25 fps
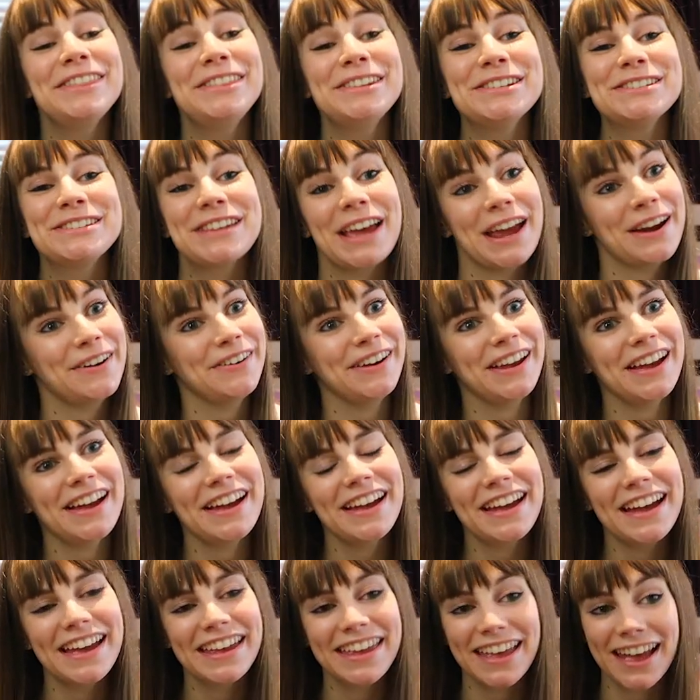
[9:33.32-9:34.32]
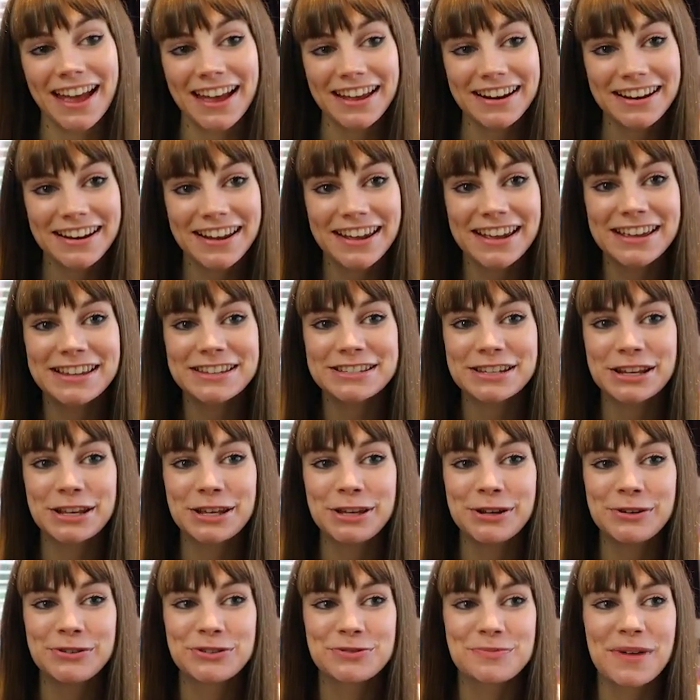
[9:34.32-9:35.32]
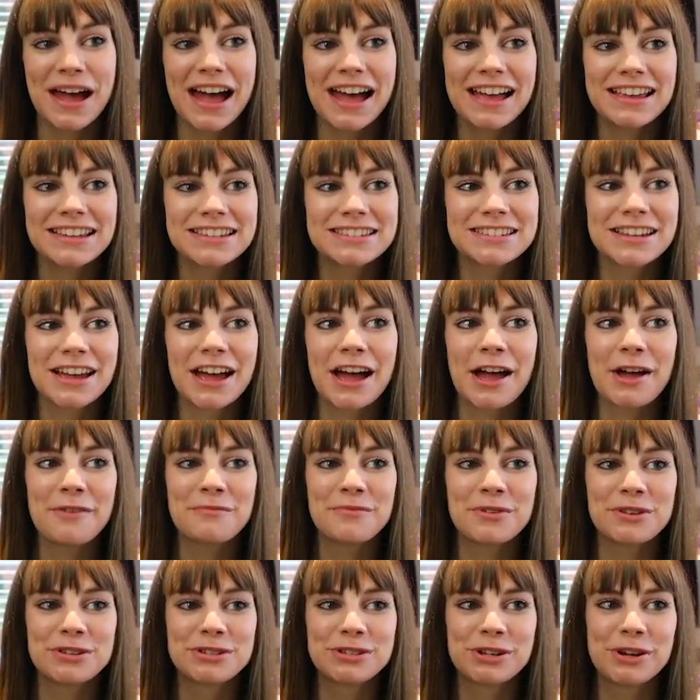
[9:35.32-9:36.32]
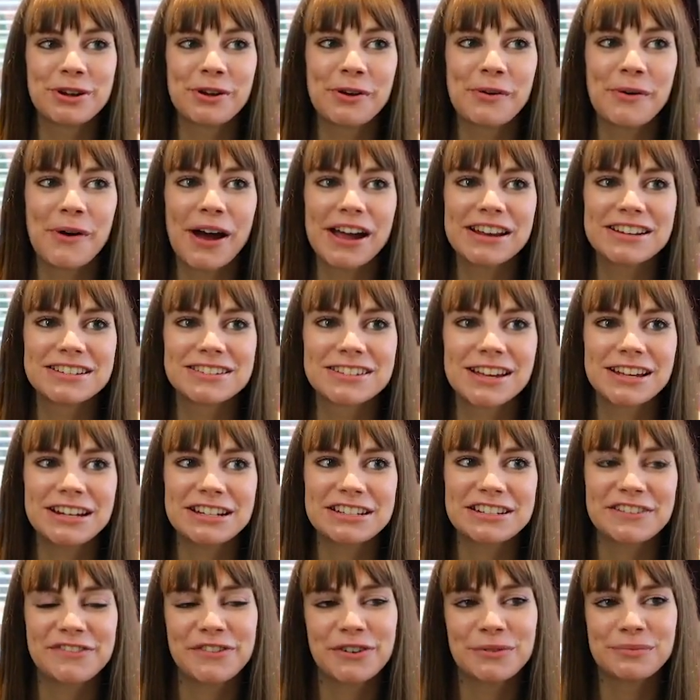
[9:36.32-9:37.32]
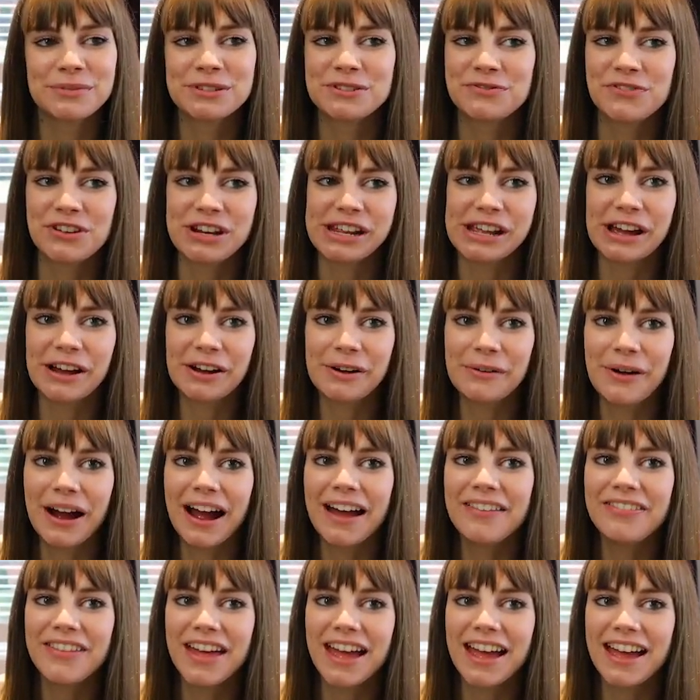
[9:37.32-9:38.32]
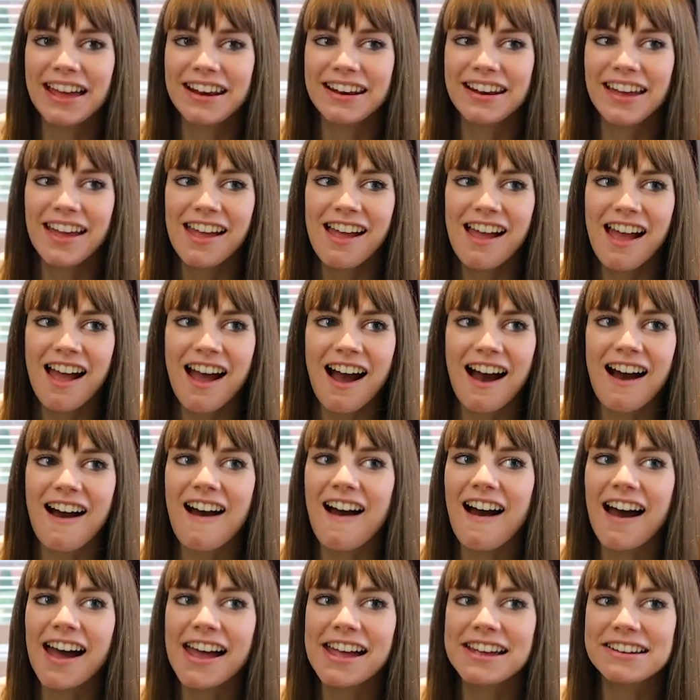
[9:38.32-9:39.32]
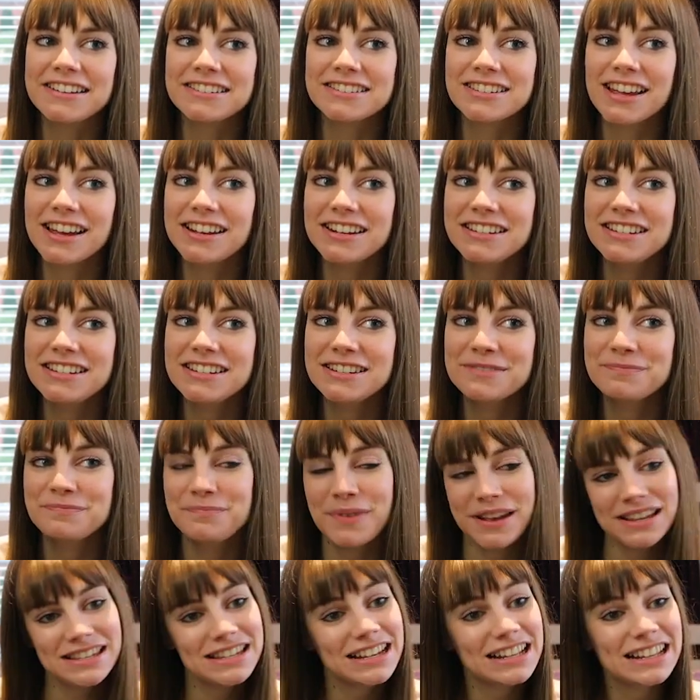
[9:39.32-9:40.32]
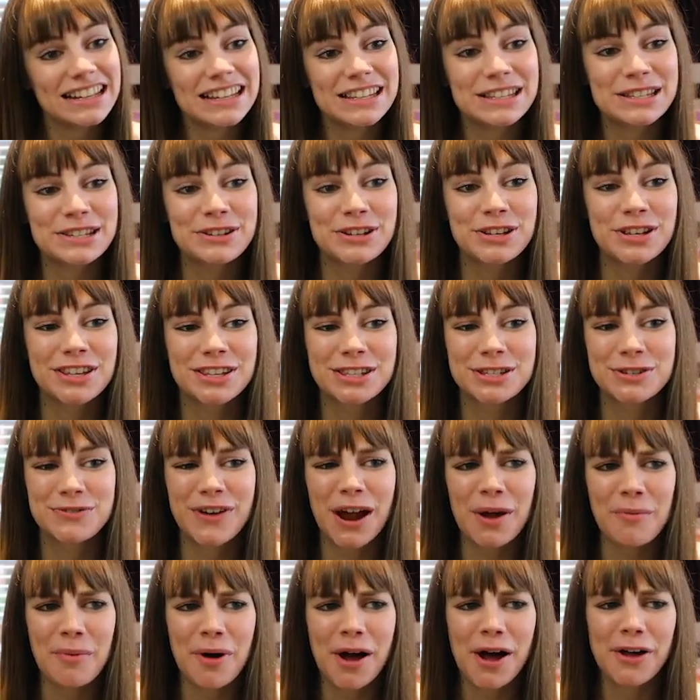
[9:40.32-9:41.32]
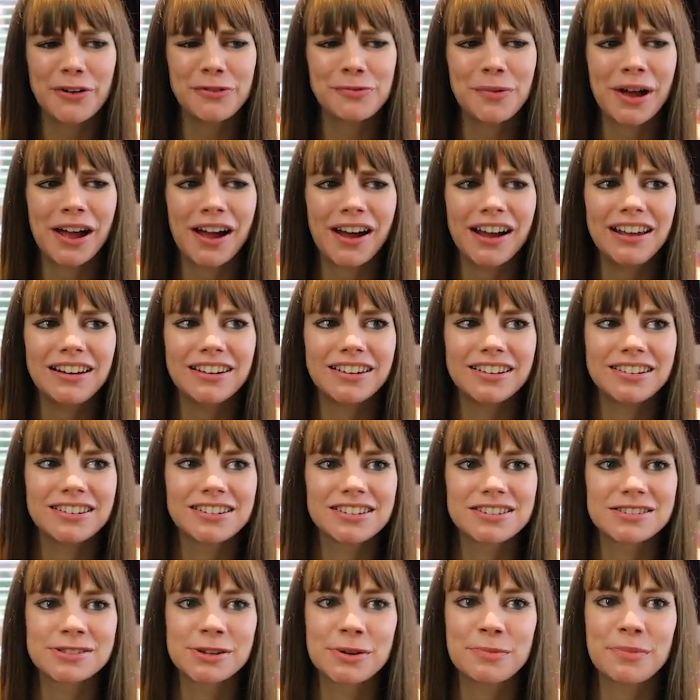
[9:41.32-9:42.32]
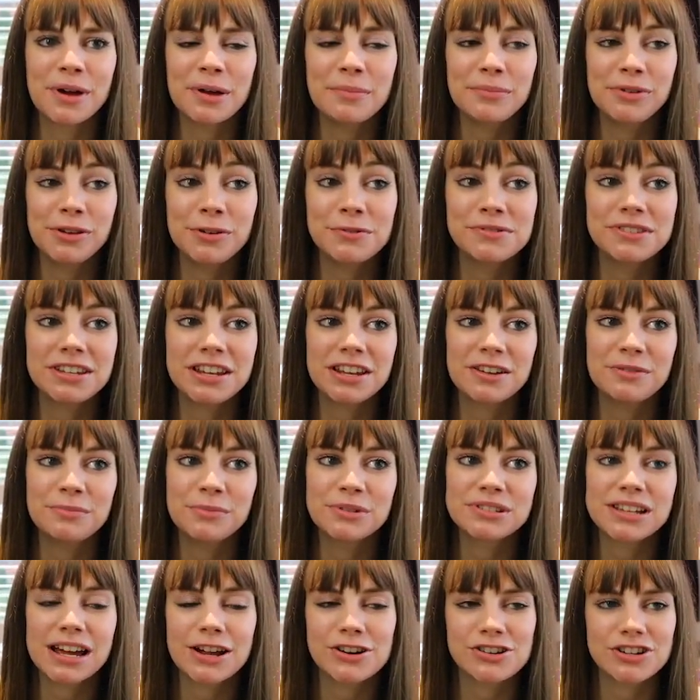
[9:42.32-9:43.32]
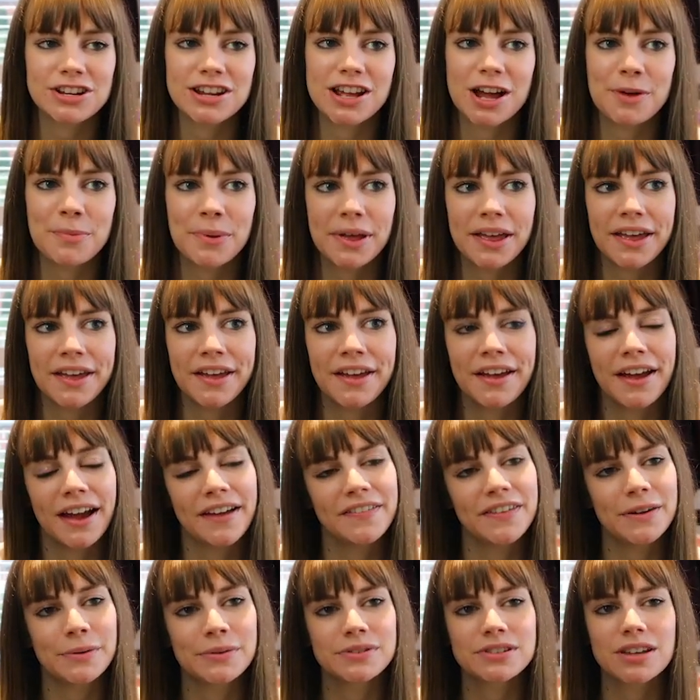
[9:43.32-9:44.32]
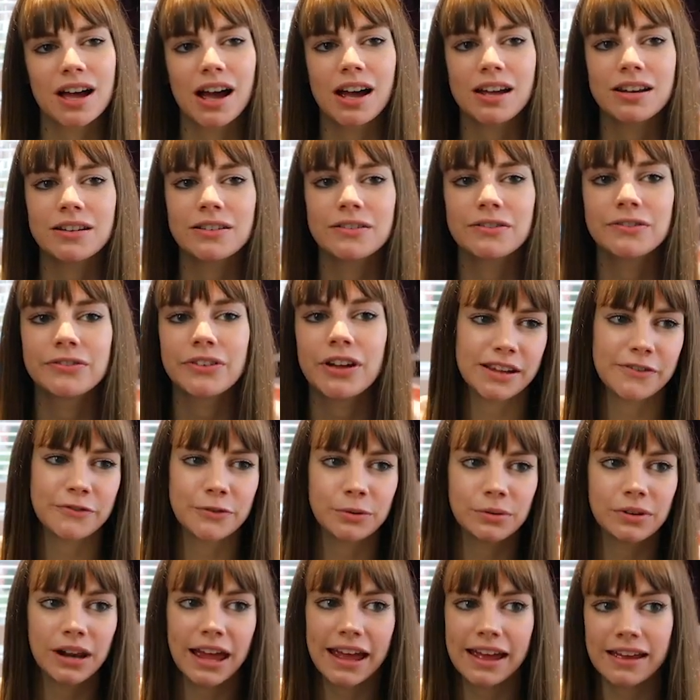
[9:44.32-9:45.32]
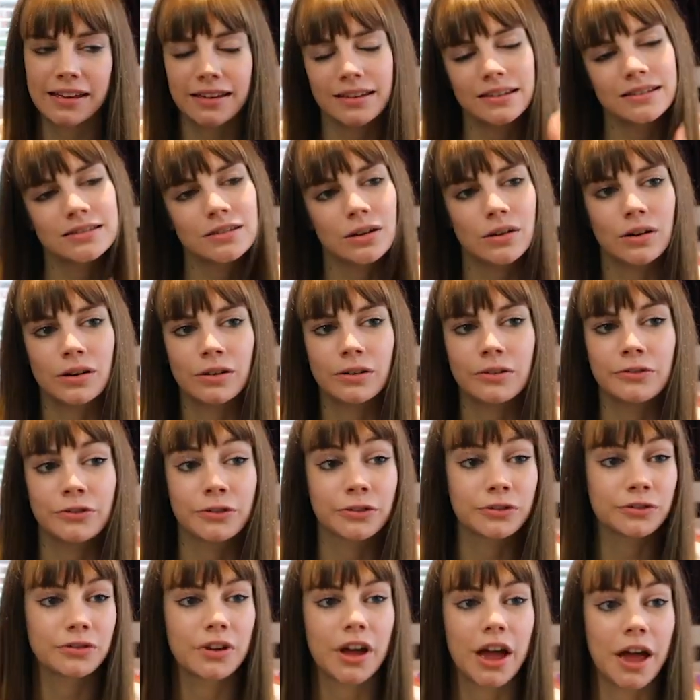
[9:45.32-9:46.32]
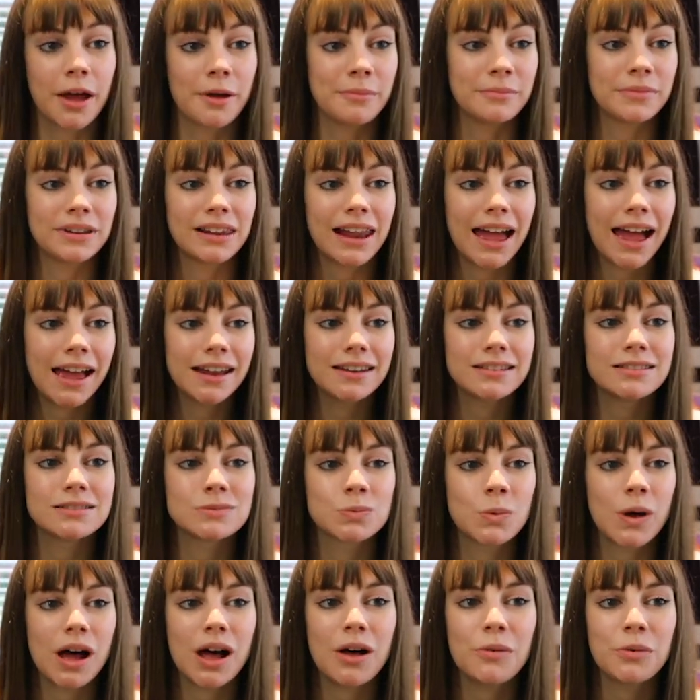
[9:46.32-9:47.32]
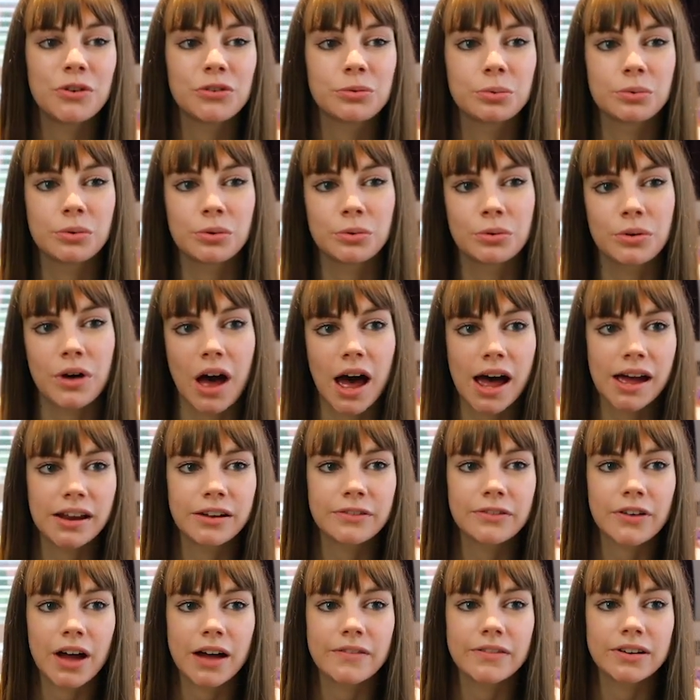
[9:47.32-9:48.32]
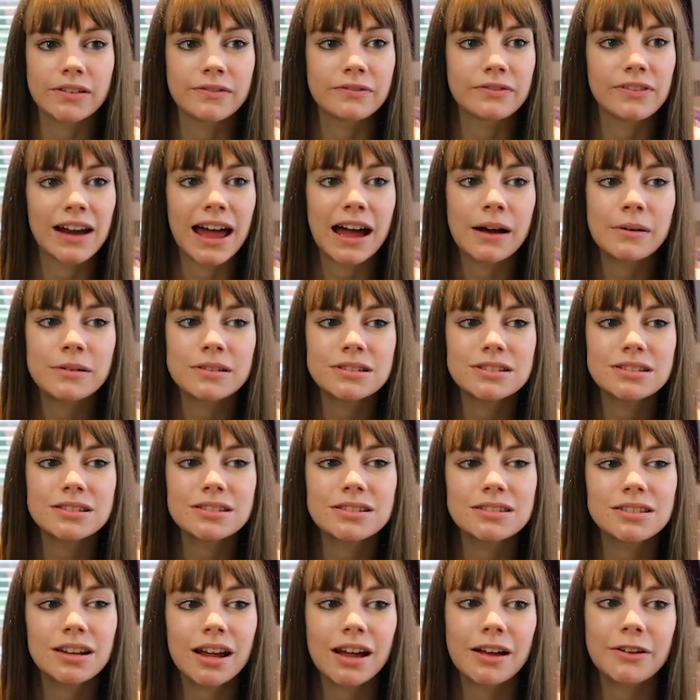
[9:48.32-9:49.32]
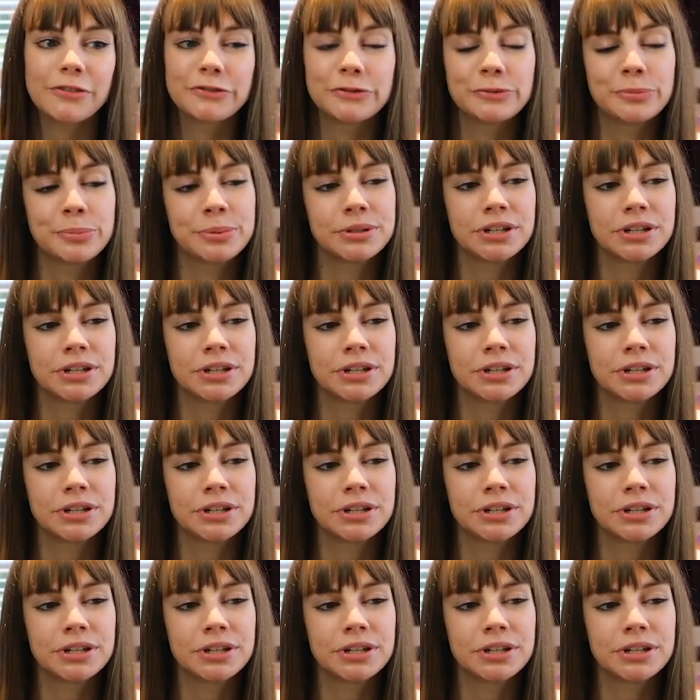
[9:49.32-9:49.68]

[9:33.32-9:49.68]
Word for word: So this area, again, is a huge mess. Um, so I decided to film this video and then I decided to basically scrap half my island. So my museum was actually up here and there was kind of several layers of um, land as well, which were all kind of covered in flowers and stuff.